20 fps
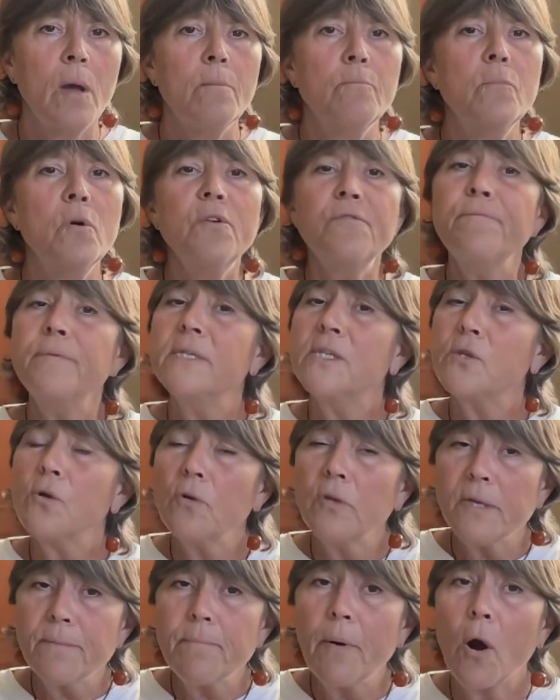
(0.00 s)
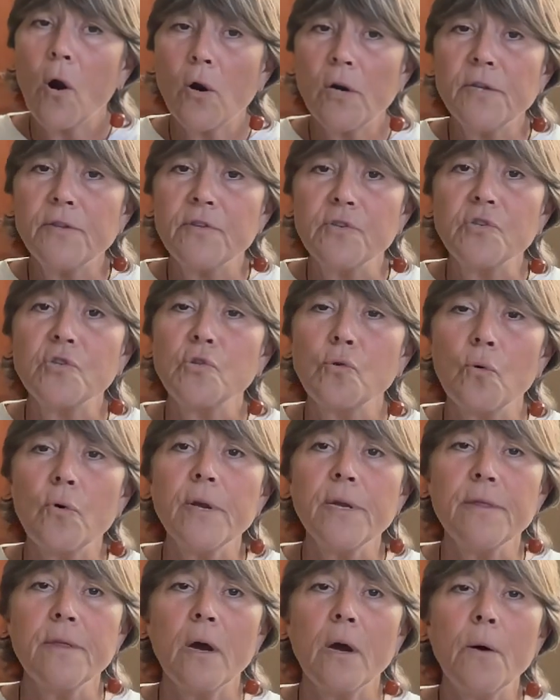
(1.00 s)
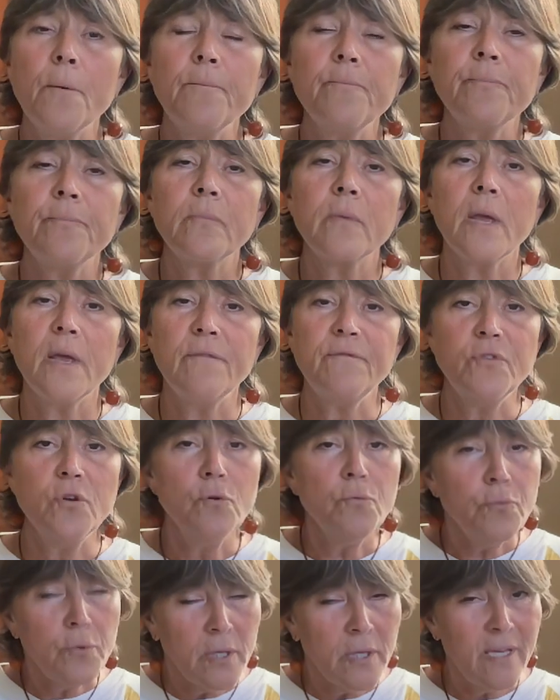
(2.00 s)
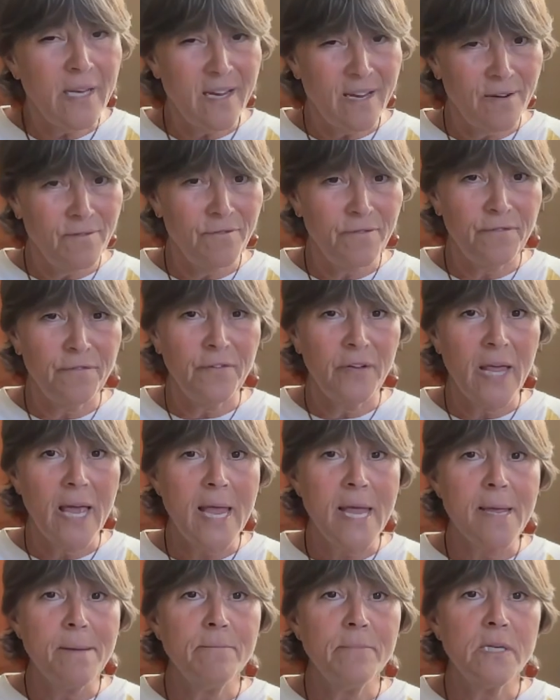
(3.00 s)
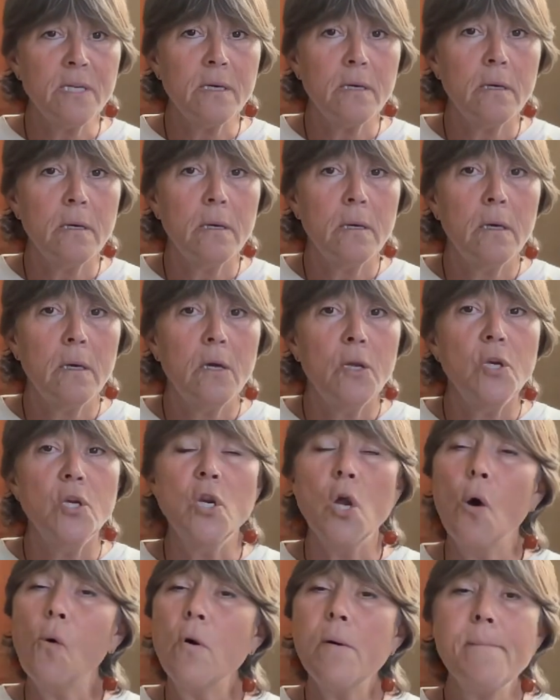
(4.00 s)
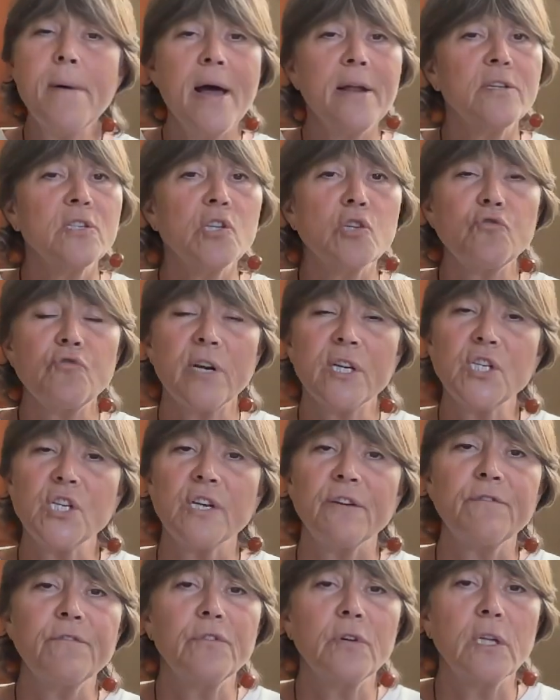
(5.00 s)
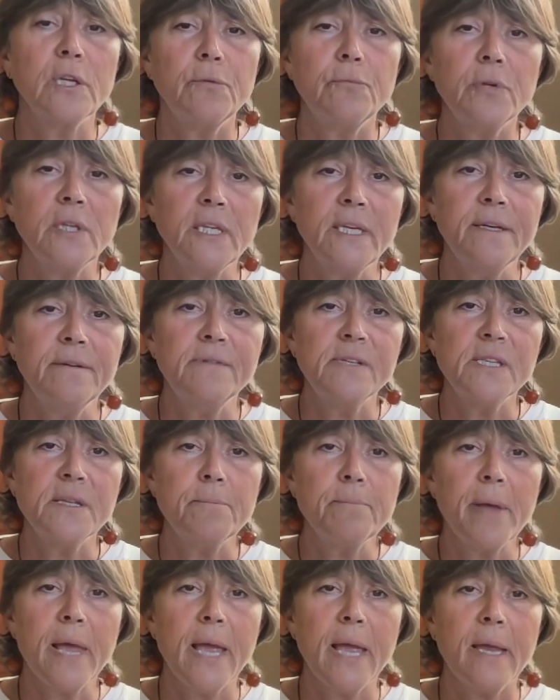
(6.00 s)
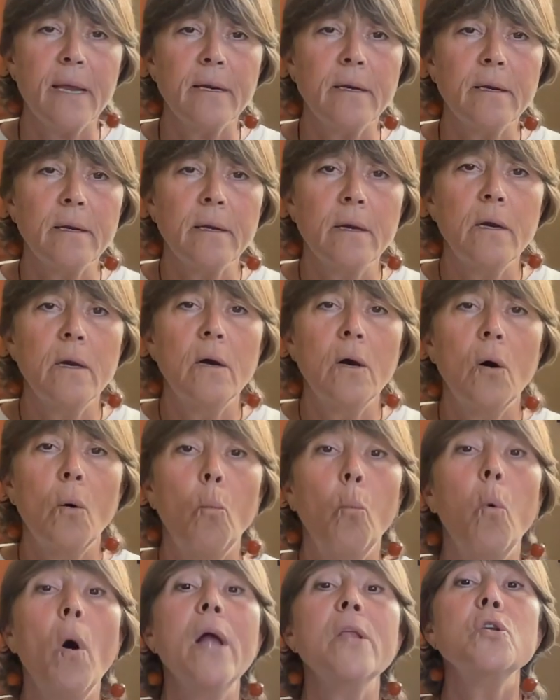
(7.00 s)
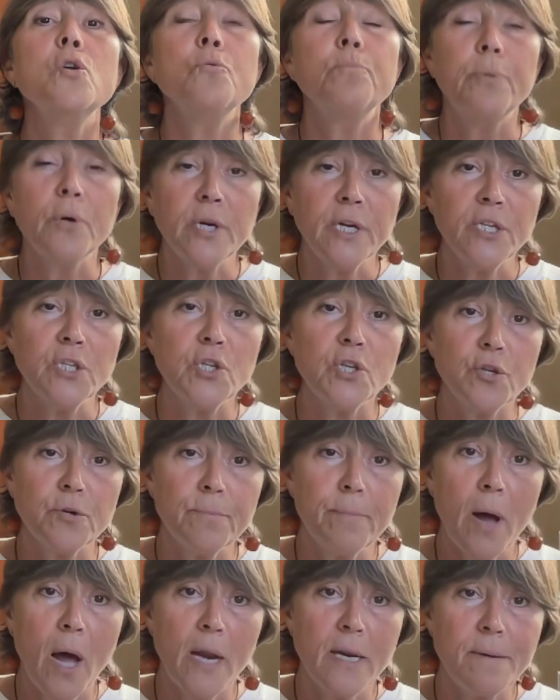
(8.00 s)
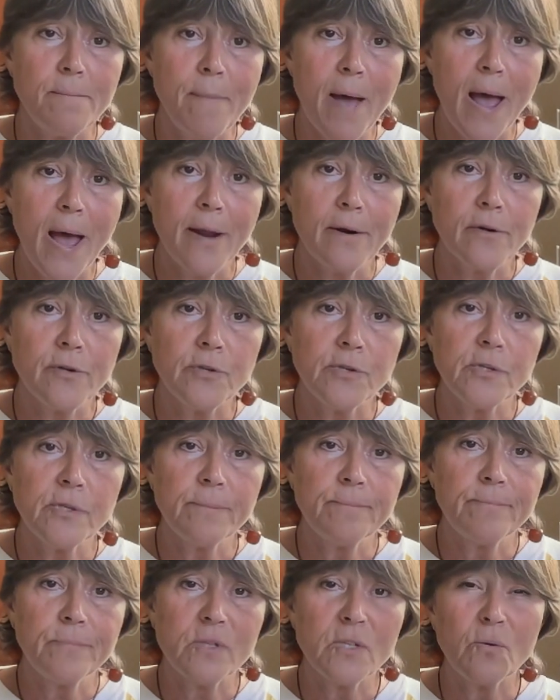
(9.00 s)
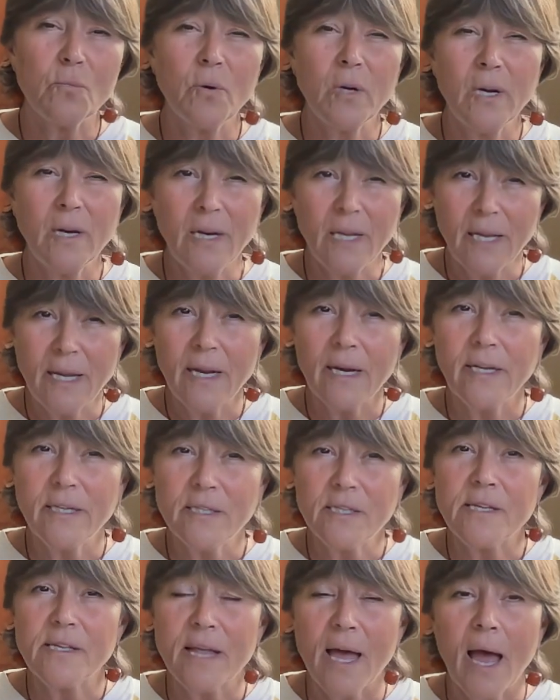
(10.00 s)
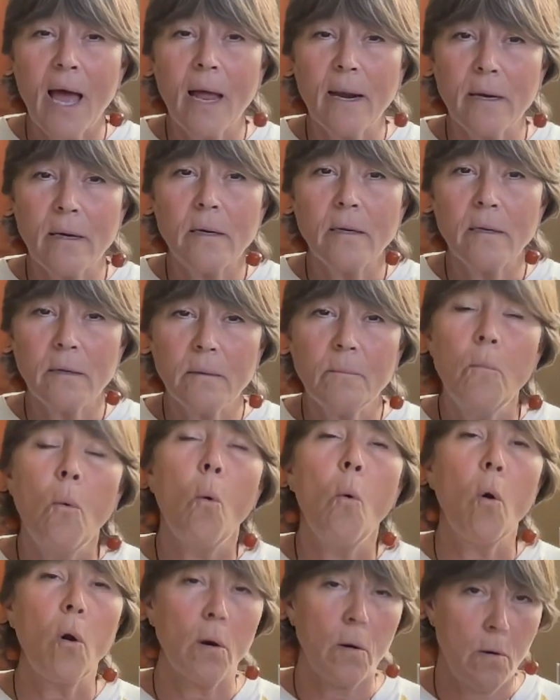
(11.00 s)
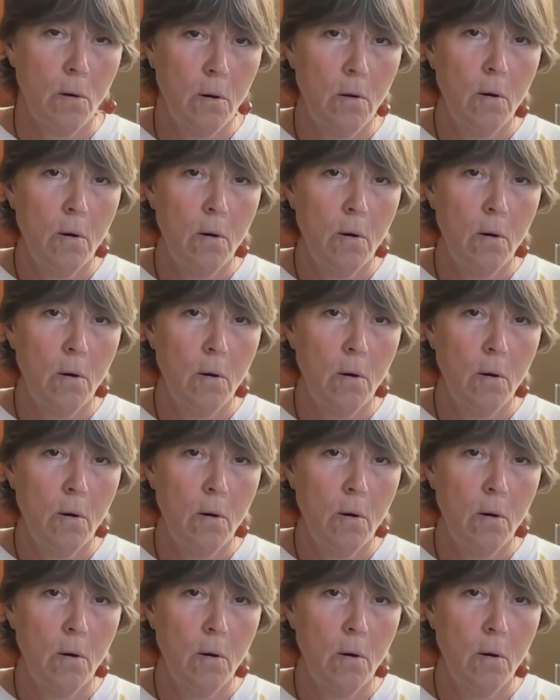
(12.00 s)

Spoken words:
Movement's only part of the story, though. If you're really inflamed, no amount of stretching fully relieves the pain. What you put into your body matters. So we're going to get into that more.